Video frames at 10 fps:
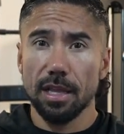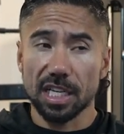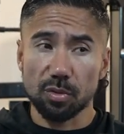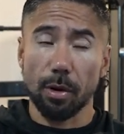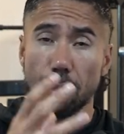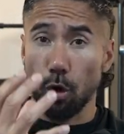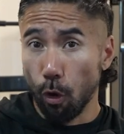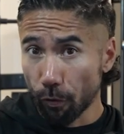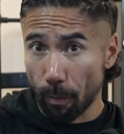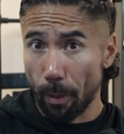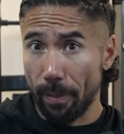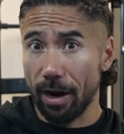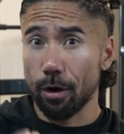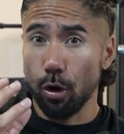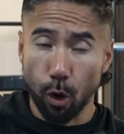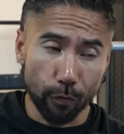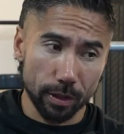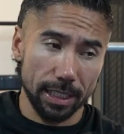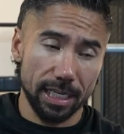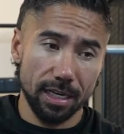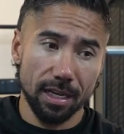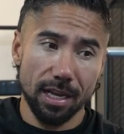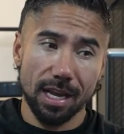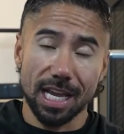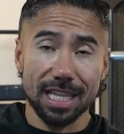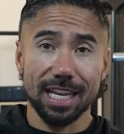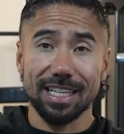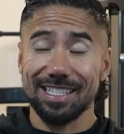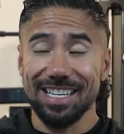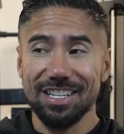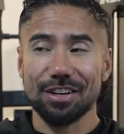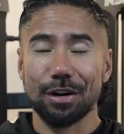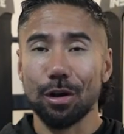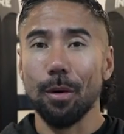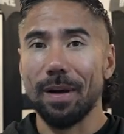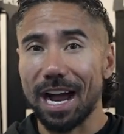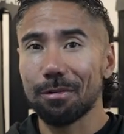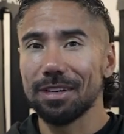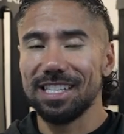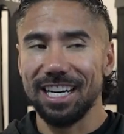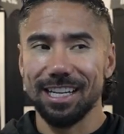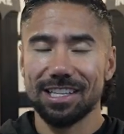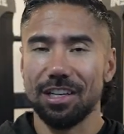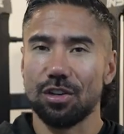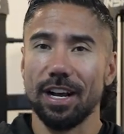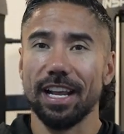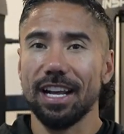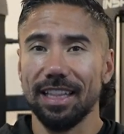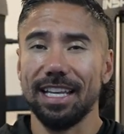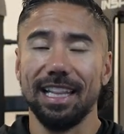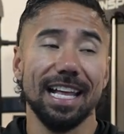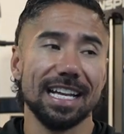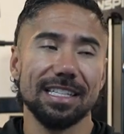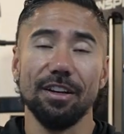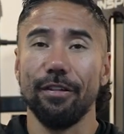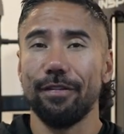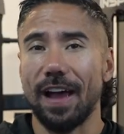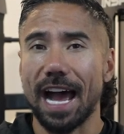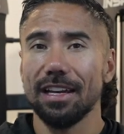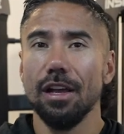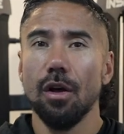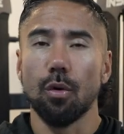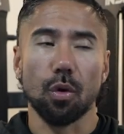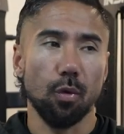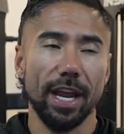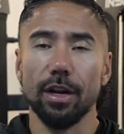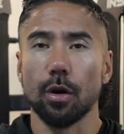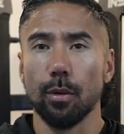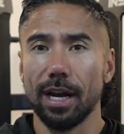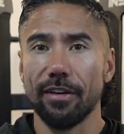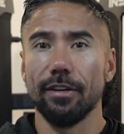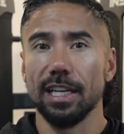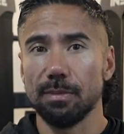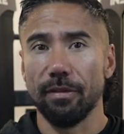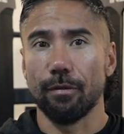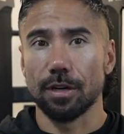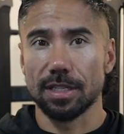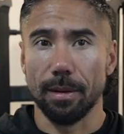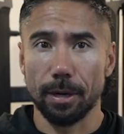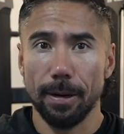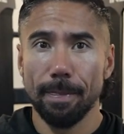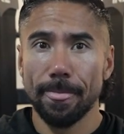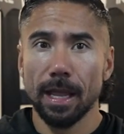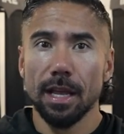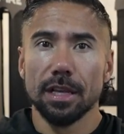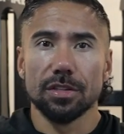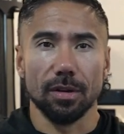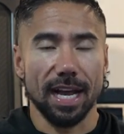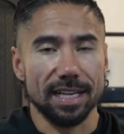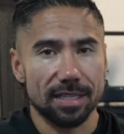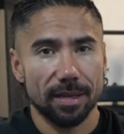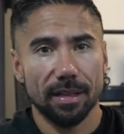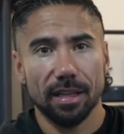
This way we're over prepared, over lean, and then it's easier to go backwards than it is to try and cut that last little fat or weight or whatever it is before summer. So guys,